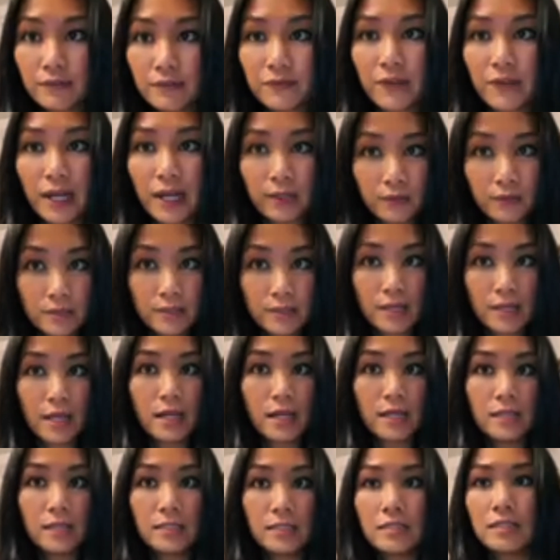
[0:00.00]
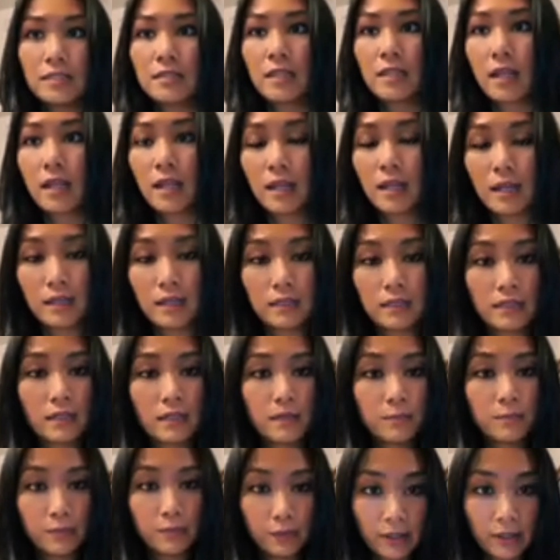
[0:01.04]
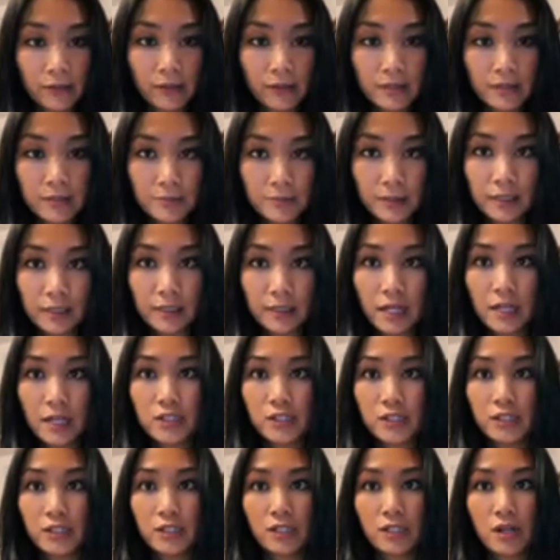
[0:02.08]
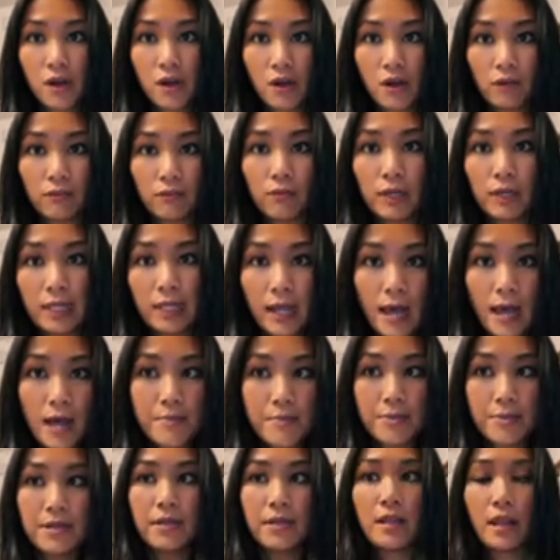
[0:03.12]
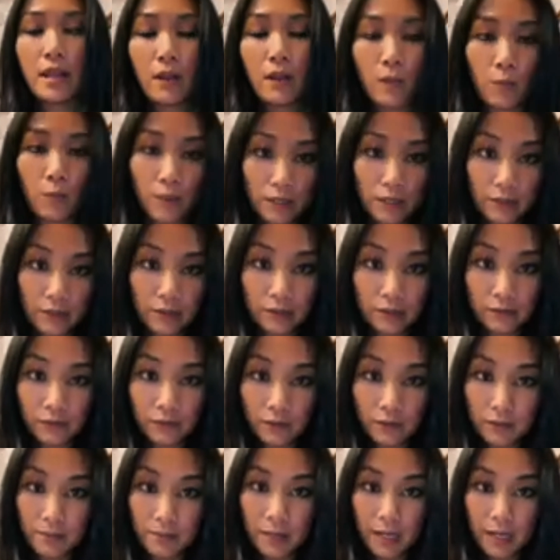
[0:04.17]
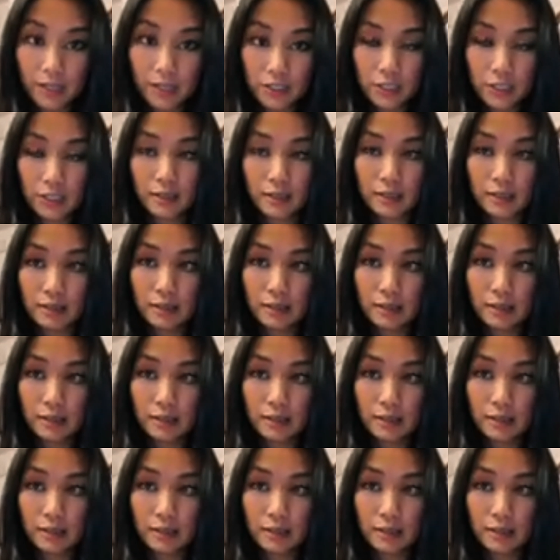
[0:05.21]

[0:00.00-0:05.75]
vital signs, and a brief explanation of what happened and what you did for the patient.